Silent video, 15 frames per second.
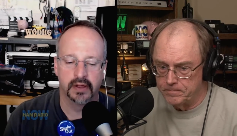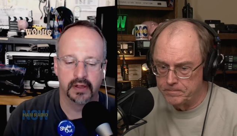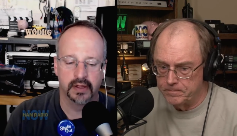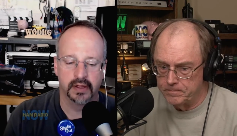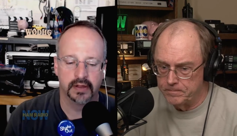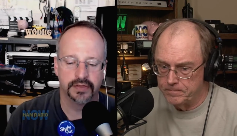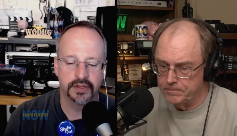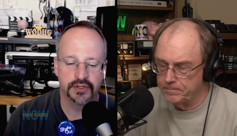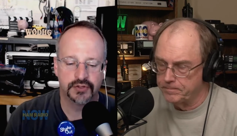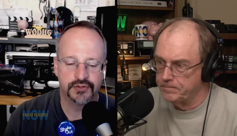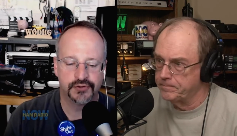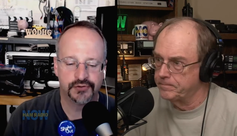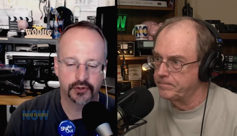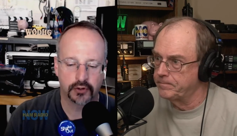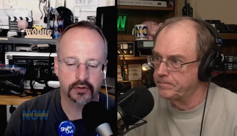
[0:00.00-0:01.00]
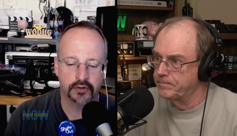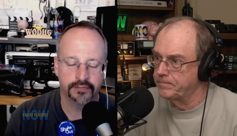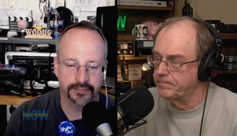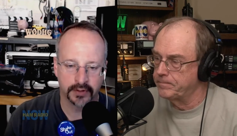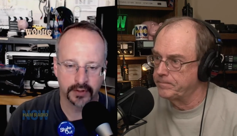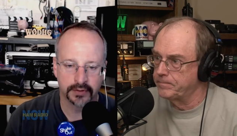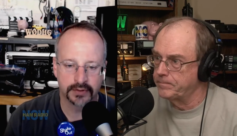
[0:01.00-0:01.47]
Speaker 1: the CERT
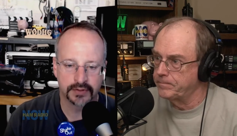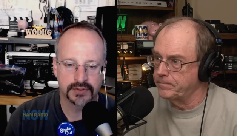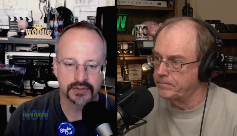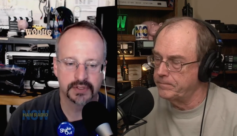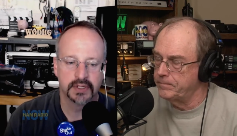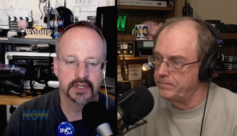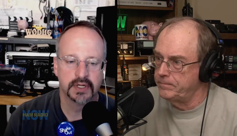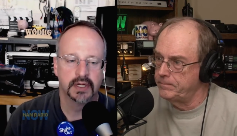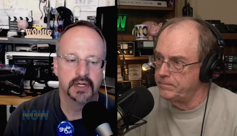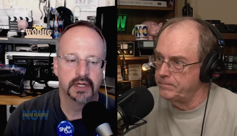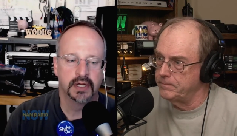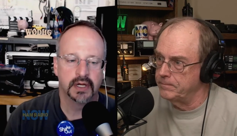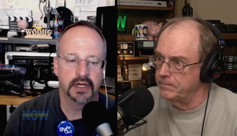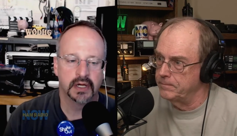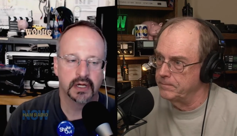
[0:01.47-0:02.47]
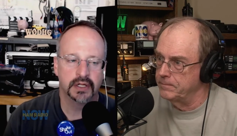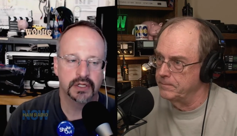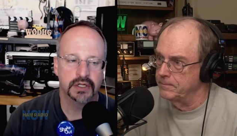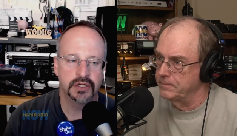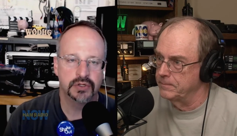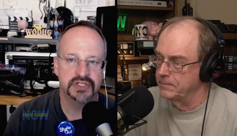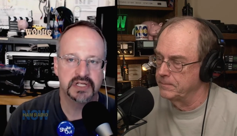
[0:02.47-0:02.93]
folks uh,
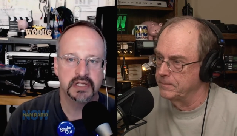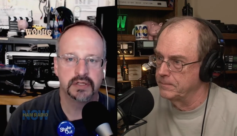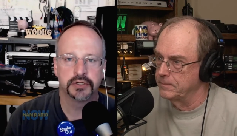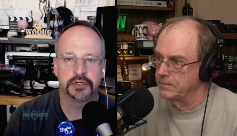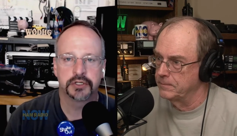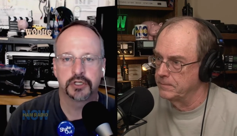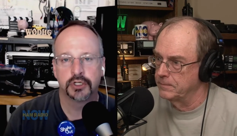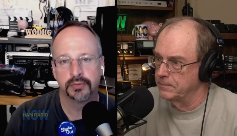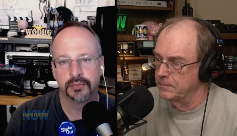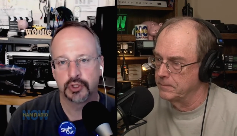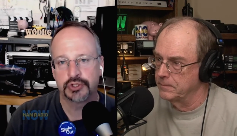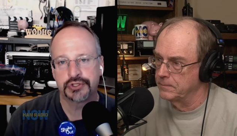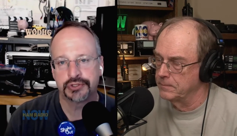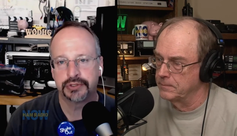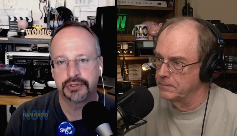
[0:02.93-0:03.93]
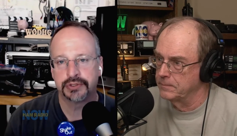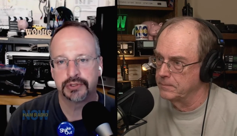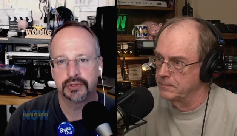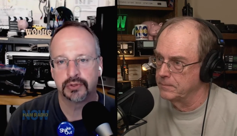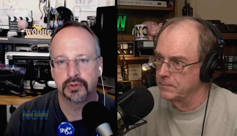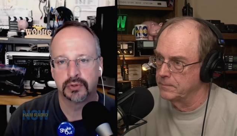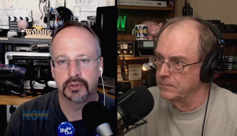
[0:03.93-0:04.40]
used either commercial
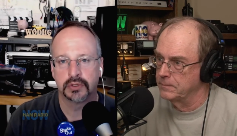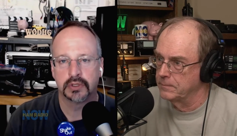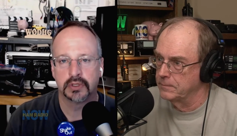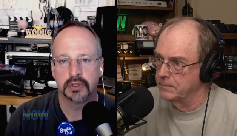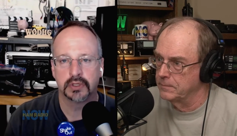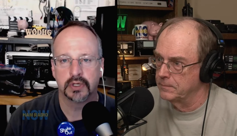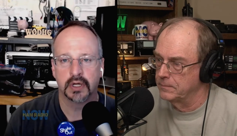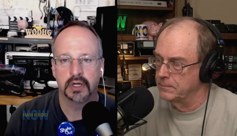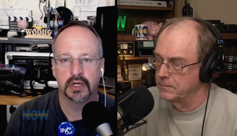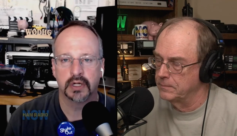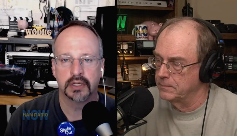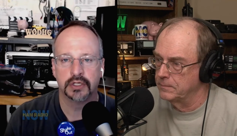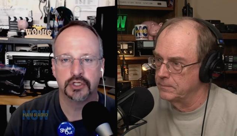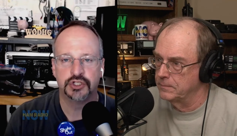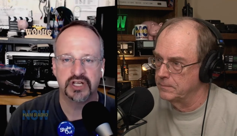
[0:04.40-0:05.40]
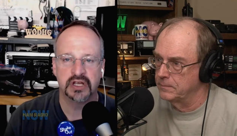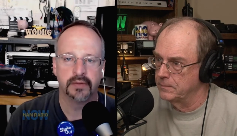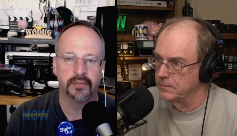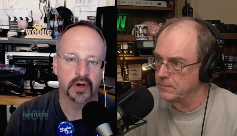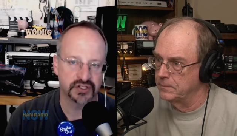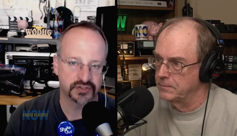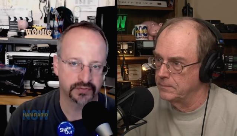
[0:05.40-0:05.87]
or uh,
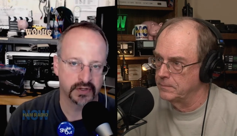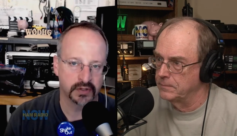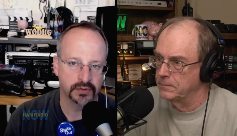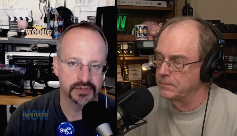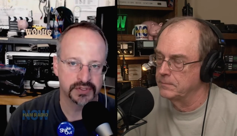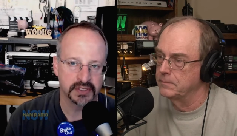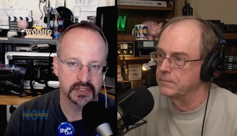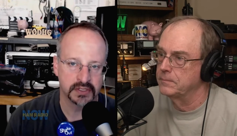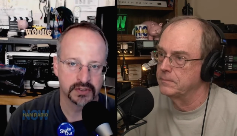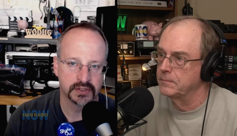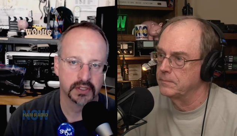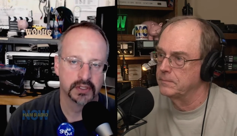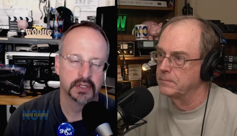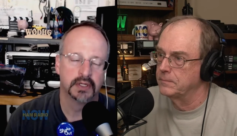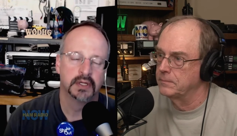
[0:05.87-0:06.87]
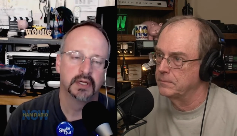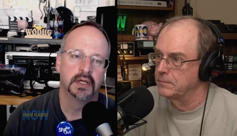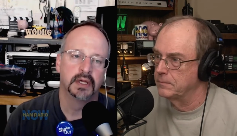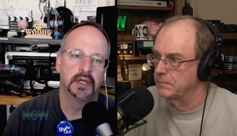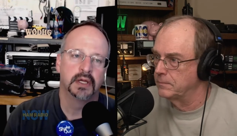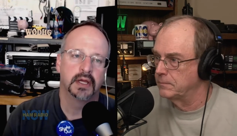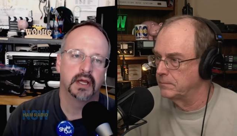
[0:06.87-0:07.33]
GMRS frequencies.
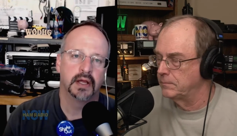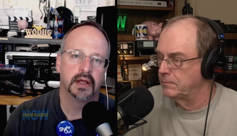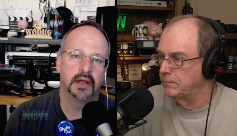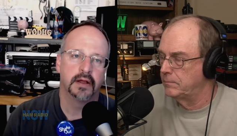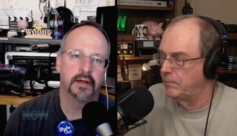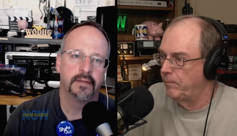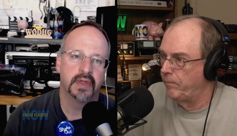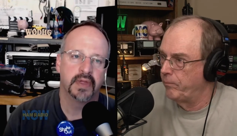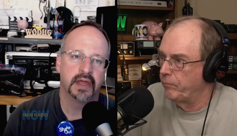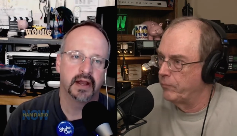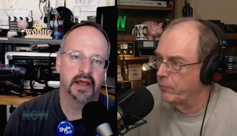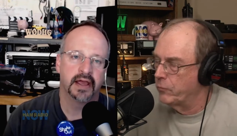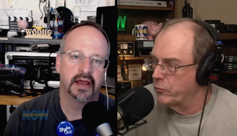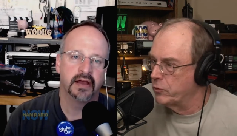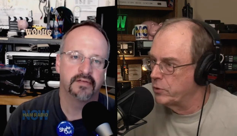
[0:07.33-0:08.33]
Um, and I have